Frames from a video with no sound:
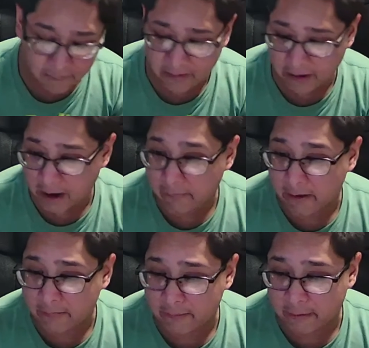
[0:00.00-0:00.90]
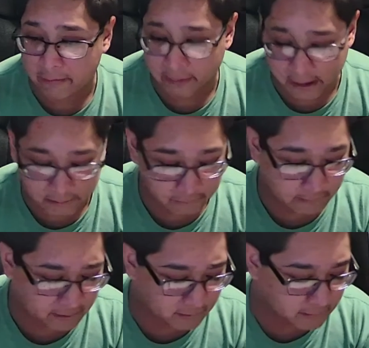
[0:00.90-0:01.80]
Los Angeles Lakers
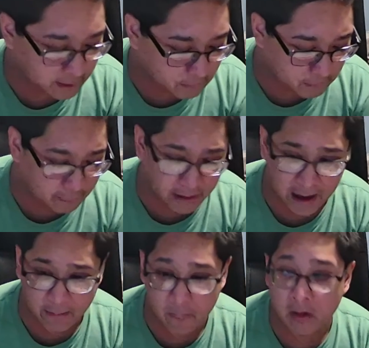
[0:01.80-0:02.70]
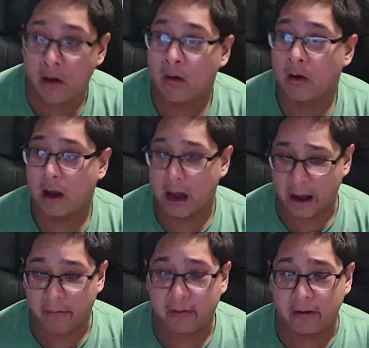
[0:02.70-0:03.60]
and Clippers game
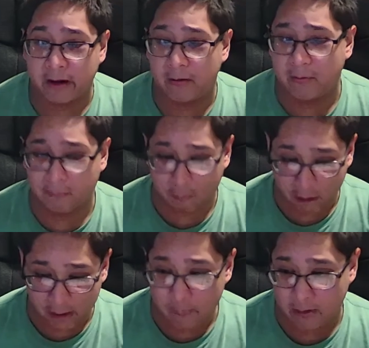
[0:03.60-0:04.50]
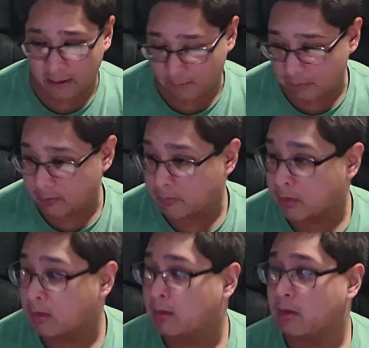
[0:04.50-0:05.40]
as a little warm-up
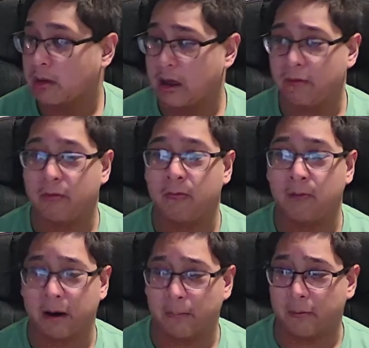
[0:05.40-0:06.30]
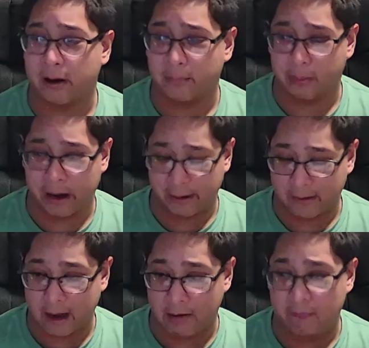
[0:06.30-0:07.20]
into what I'm going to break
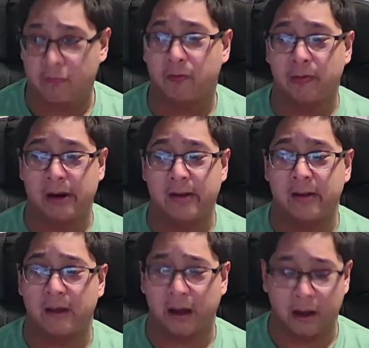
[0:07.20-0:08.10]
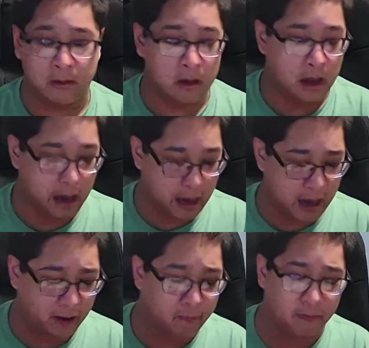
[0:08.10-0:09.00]
down during the
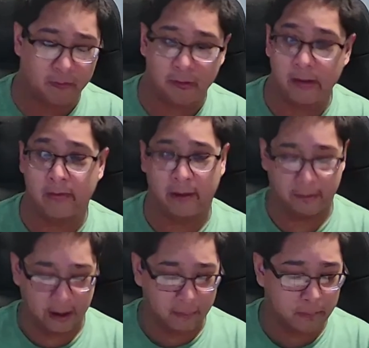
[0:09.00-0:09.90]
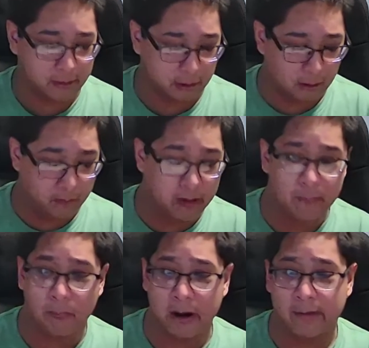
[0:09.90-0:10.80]
actual season. That will be the only
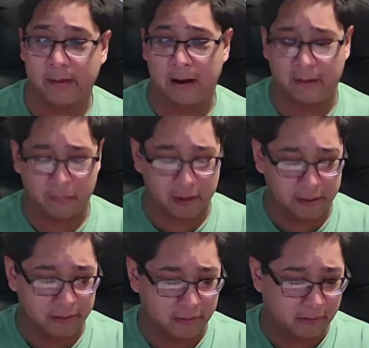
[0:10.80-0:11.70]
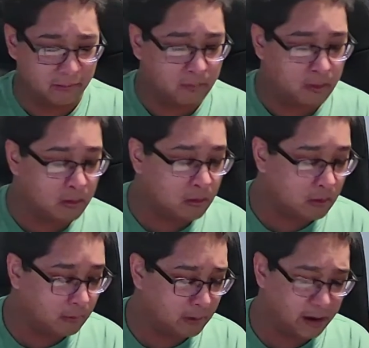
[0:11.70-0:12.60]
breakdown I'm going to do
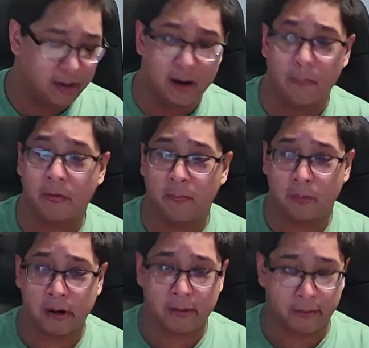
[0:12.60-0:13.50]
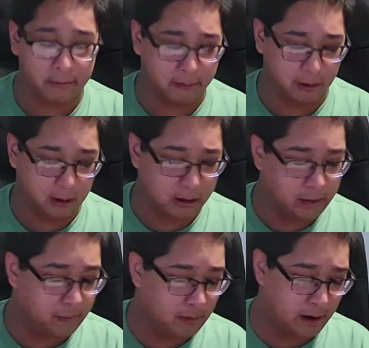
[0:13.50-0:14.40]
when it comes to preseason.
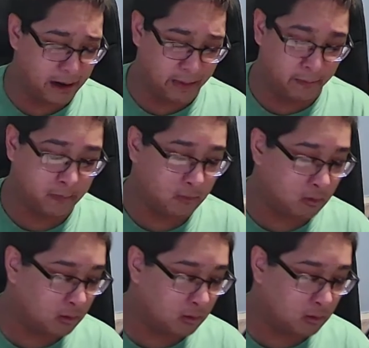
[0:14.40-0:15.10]
Otherwise,